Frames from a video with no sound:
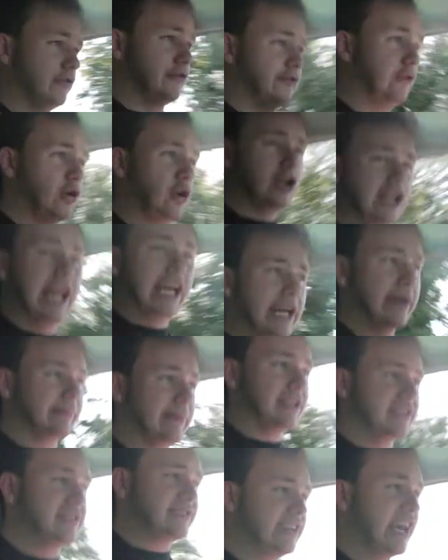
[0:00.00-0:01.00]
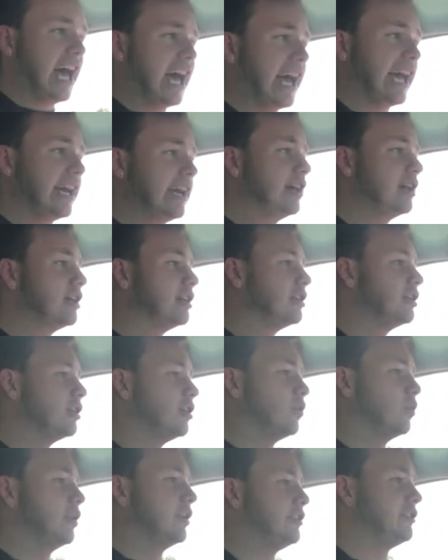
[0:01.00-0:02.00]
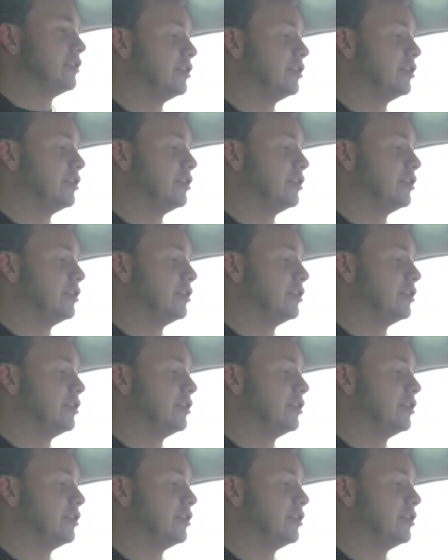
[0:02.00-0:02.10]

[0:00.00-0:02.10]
for letting me stay with